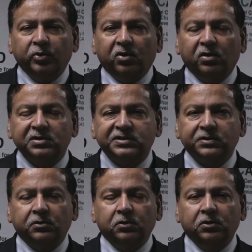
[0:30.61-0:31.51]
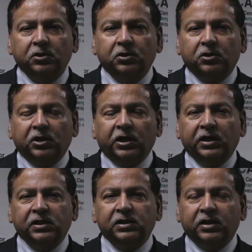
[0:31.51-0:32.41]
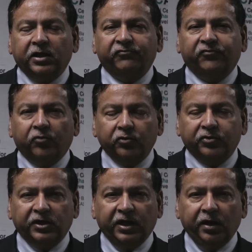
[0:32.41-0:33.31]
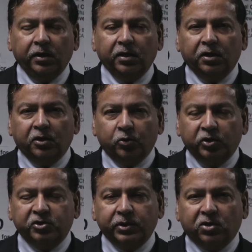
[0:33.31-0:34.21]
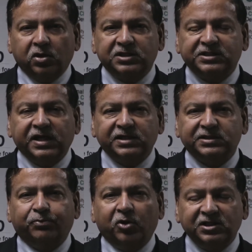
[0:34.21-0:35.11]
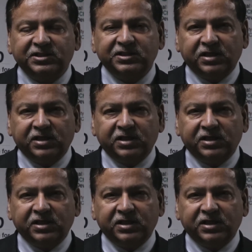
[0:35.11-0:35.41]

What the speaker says: we also held a fourth day, which we call a Science Policy